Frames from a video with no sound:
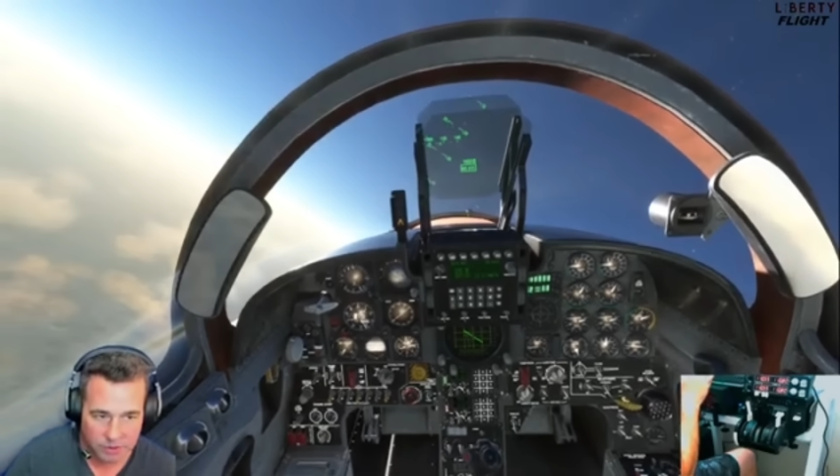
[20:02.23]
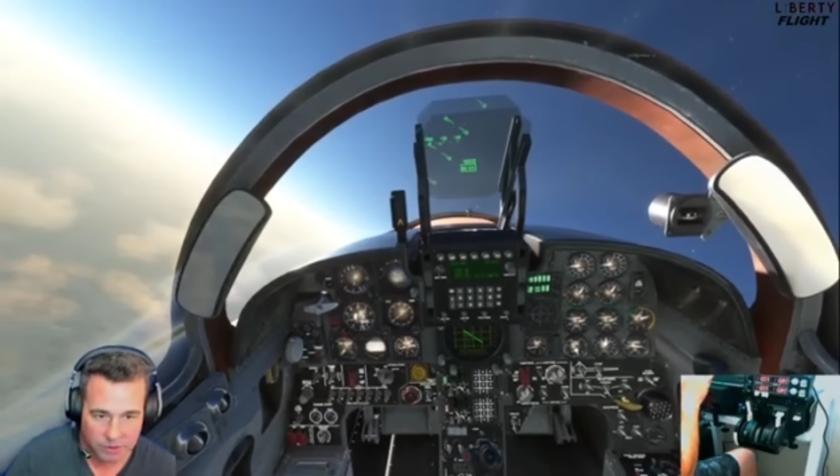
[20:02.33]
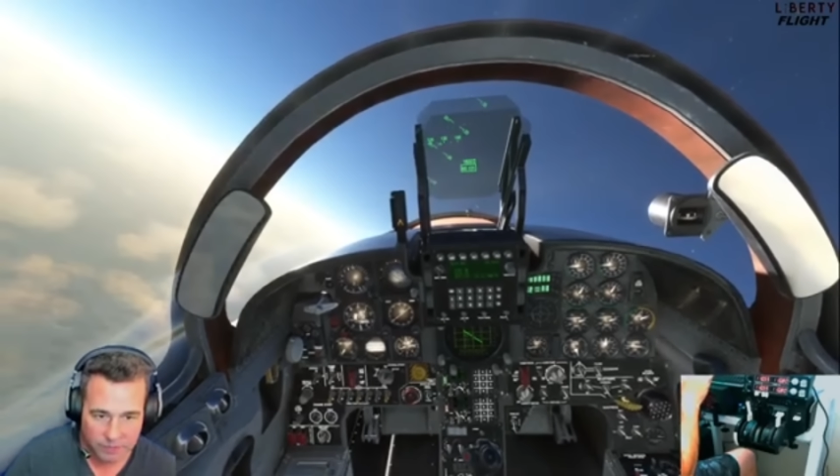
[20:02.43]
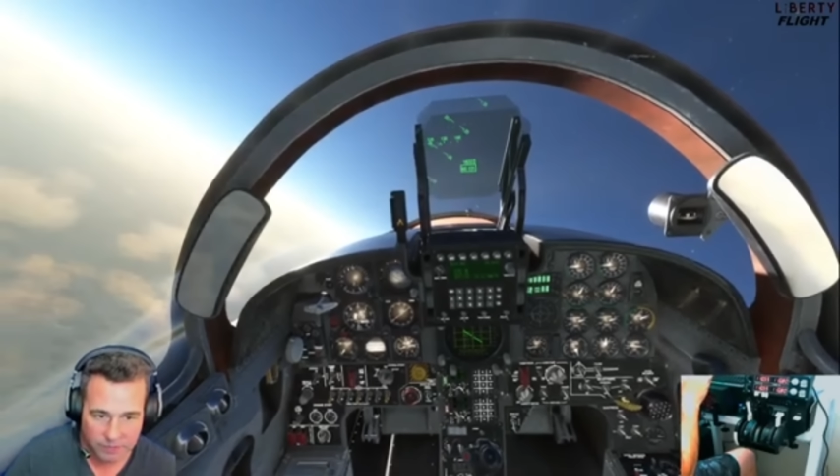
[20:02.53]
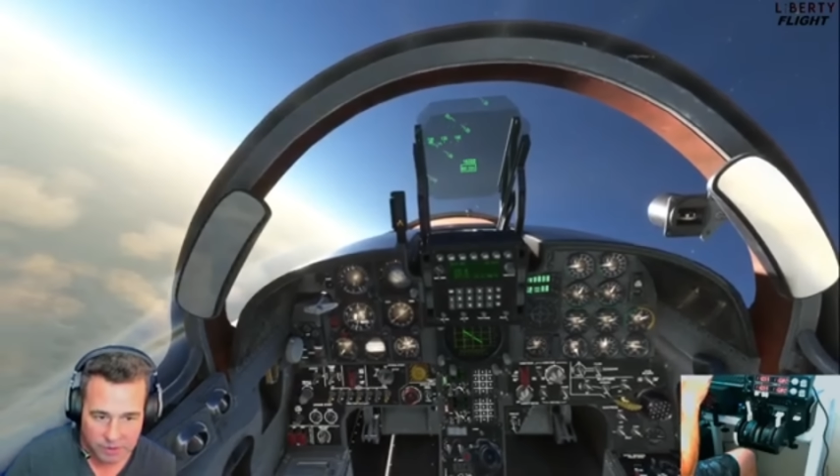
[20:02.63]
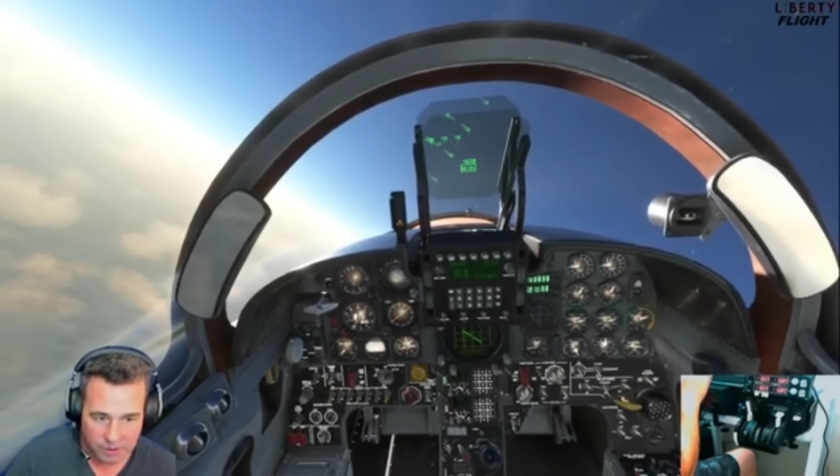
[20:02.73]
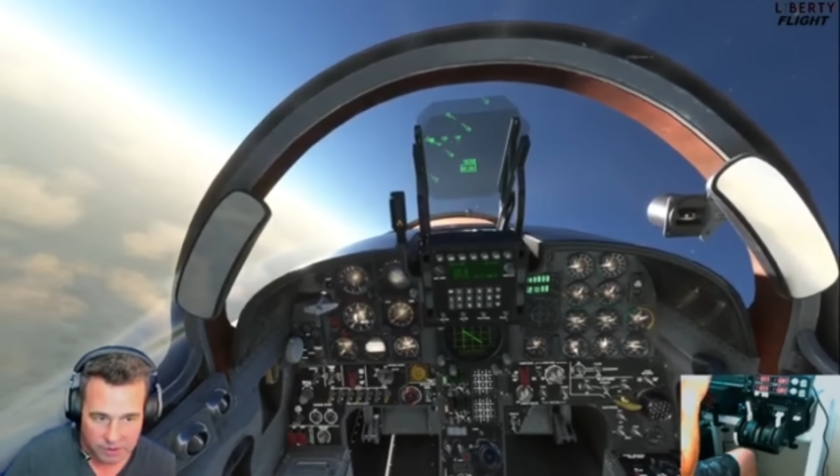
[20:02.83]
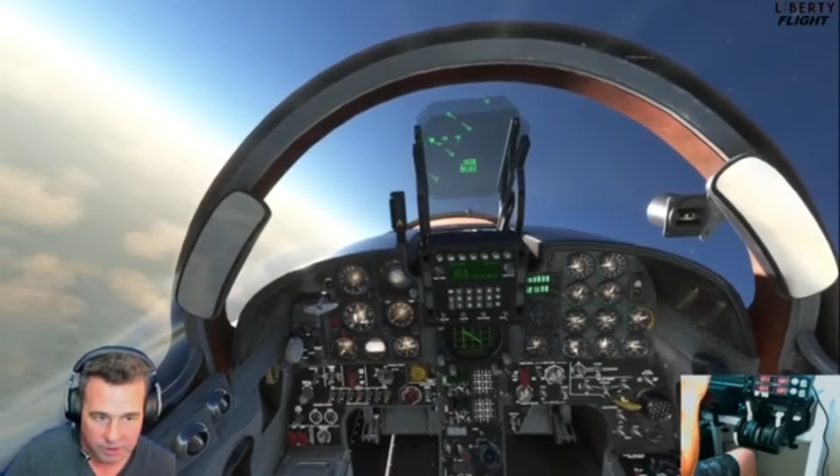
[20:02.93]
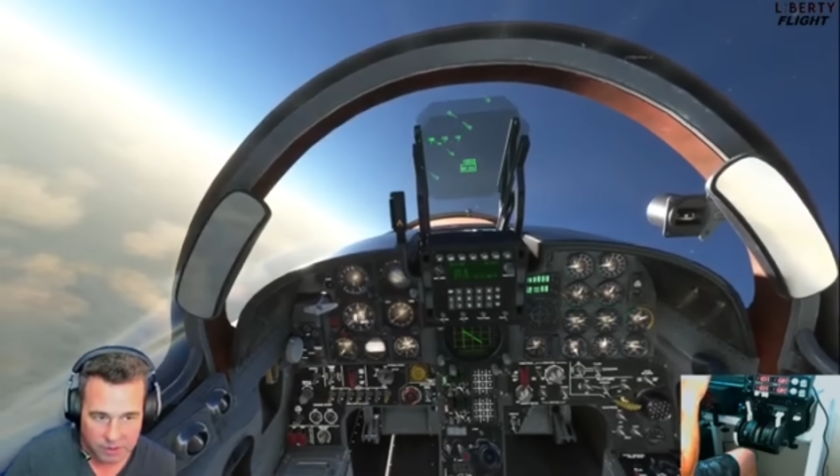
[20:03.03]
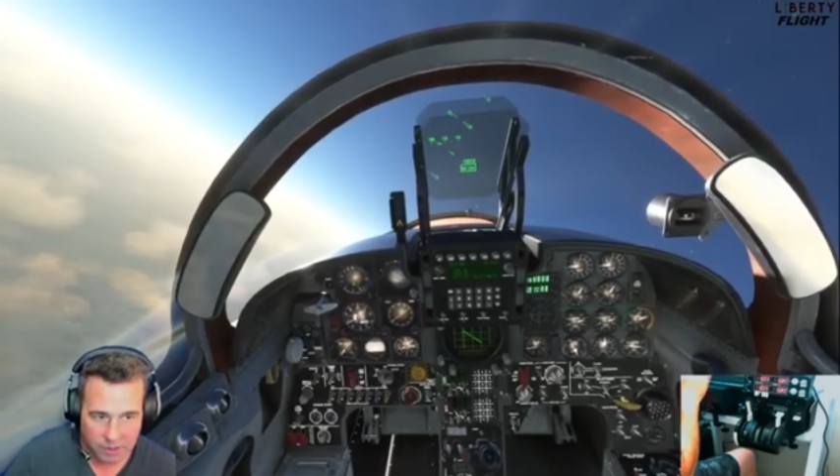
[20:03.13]

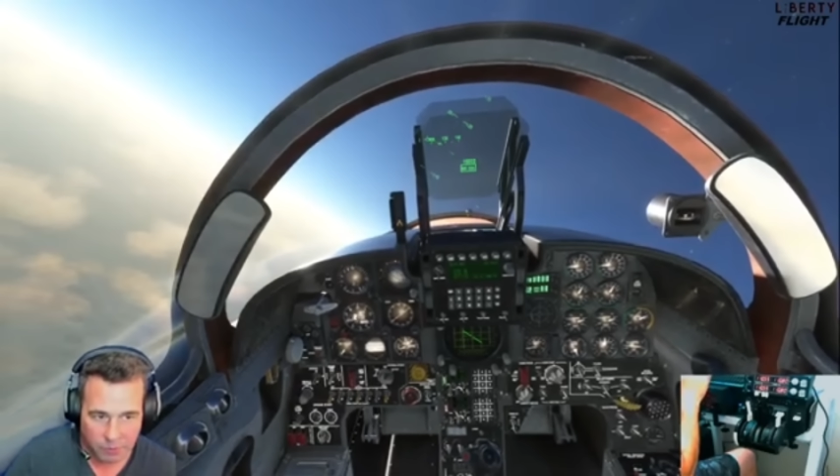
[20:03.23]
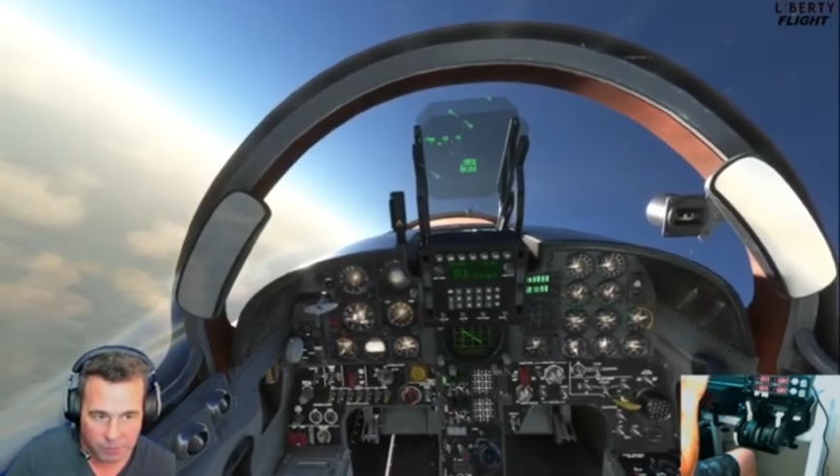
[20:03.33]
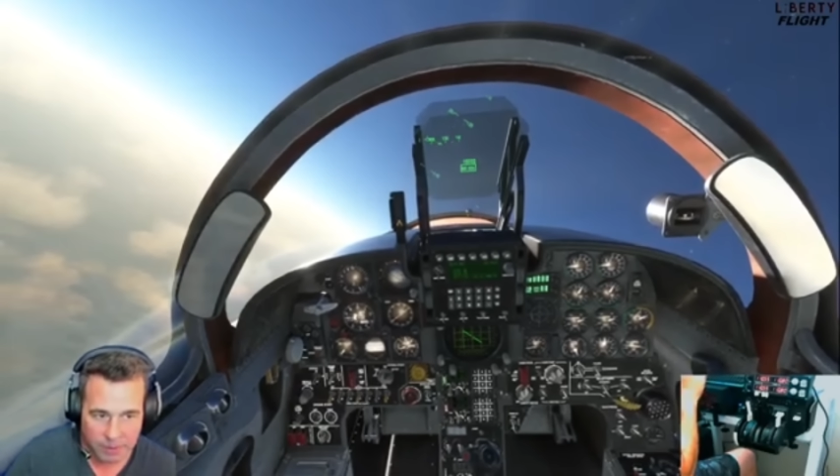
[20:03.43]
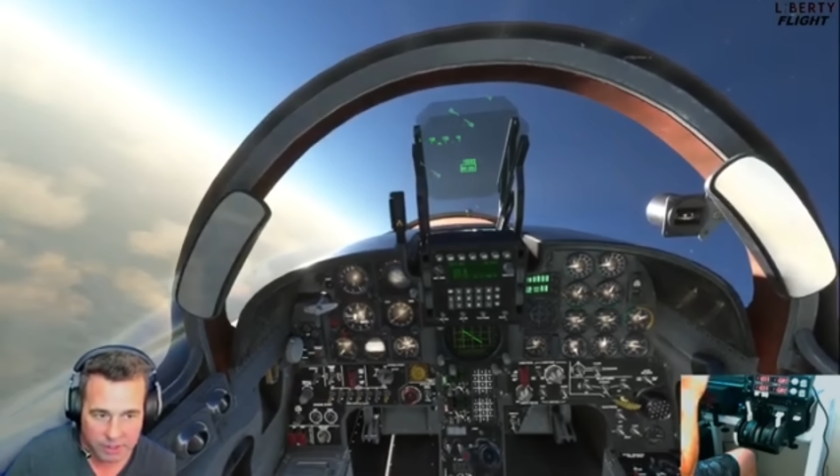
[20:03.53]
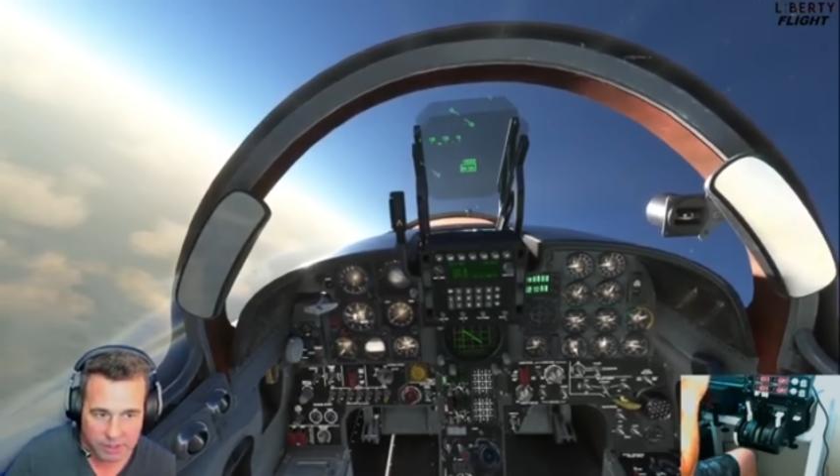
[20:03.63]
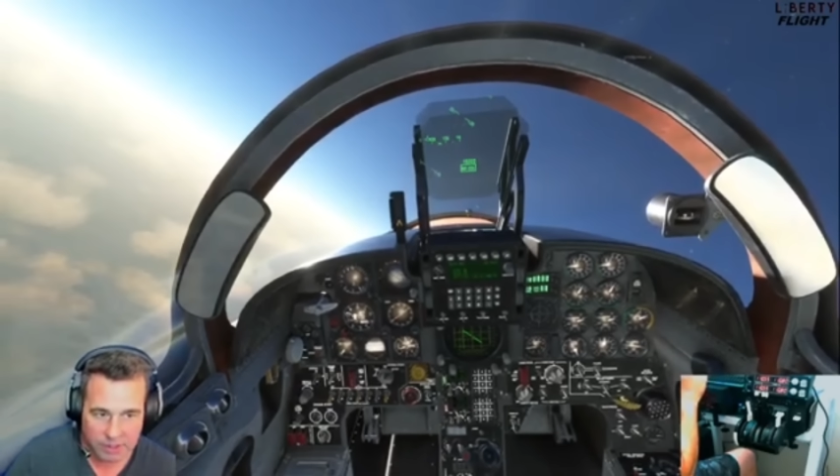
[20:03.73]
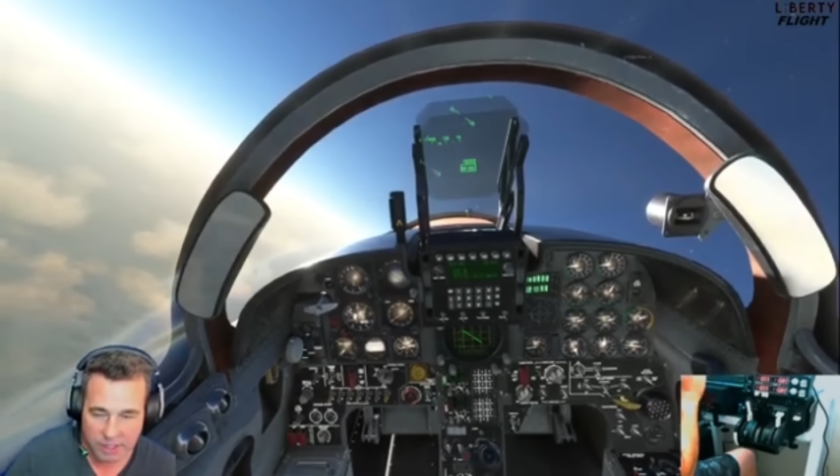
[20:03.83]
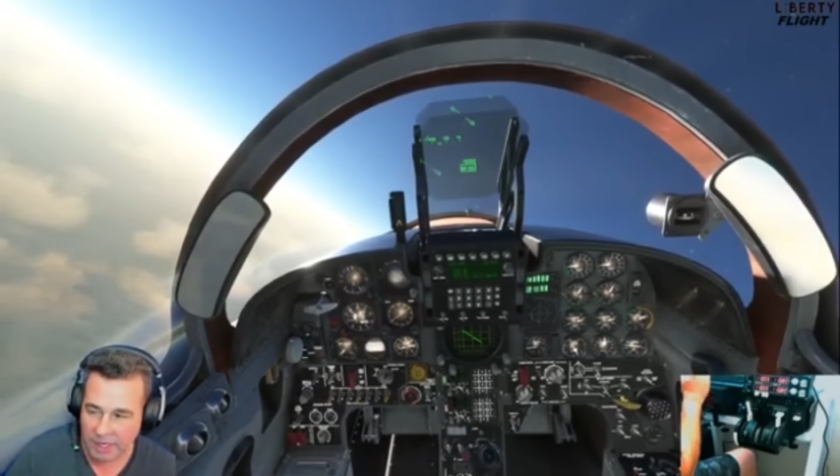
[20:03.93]
And we're making the